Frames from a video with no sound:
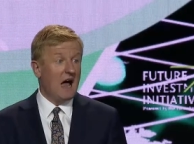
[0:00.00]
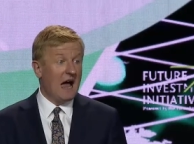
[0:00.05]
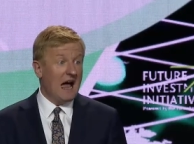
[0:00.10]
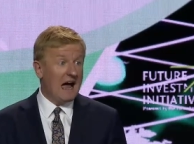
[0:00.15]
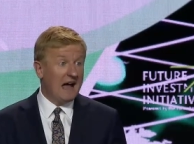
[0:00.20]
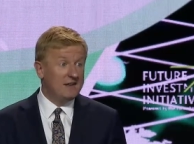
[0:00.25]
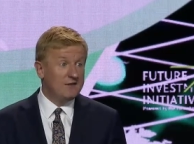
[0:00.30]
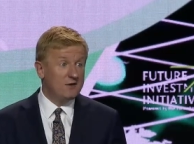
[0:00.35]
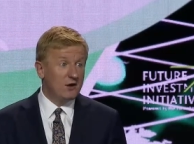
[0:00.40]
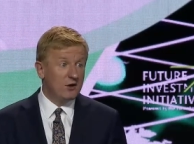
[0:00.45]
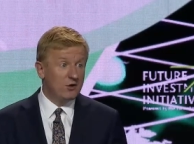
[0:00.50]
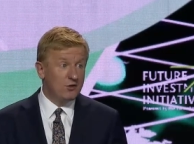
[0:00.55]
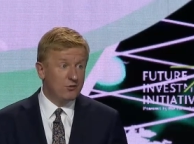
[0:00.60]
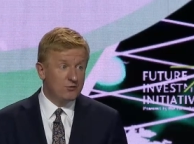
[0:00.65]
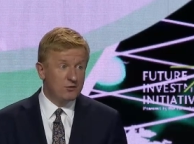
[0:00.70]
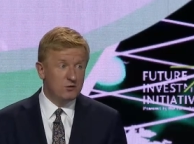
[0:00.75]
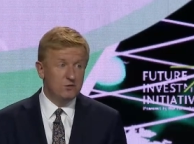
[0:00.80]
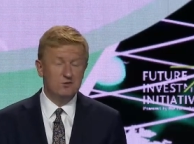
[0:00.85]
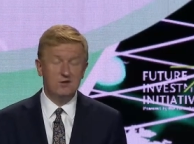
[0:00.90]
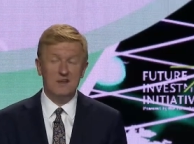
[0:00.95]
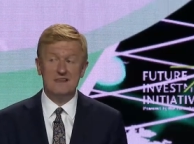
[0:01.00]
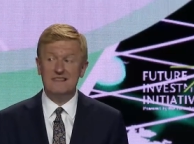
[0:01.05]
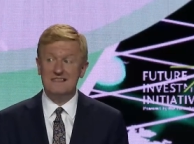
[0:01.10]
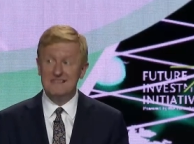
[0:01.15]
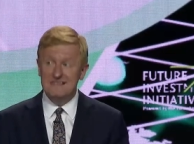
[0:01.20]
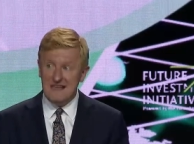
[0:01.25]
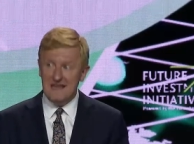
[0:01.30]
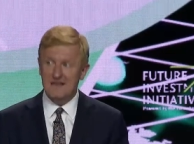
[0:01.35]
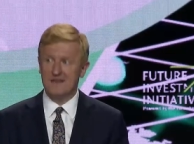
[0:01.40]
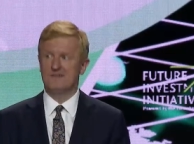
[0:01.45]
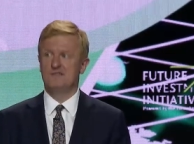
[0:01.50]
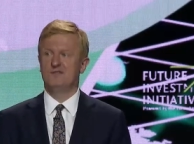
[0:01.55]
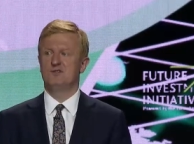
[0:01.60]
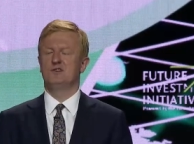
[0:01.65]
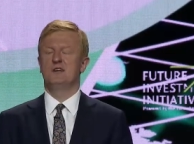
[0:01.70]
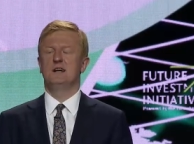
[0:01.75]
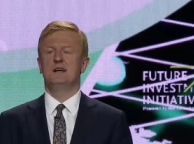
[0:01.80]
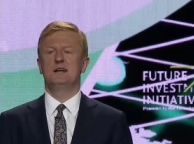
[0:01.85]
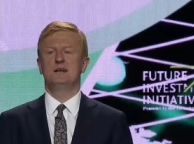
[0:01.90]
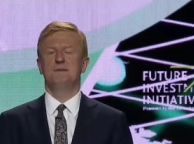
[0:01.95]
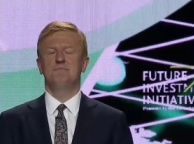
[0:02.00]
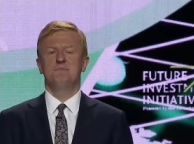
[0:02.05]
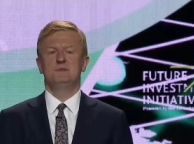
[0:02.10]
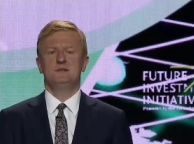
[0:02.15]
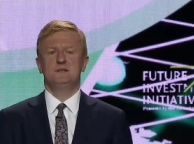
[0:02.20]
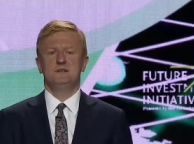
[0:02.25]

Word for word: And through to next year,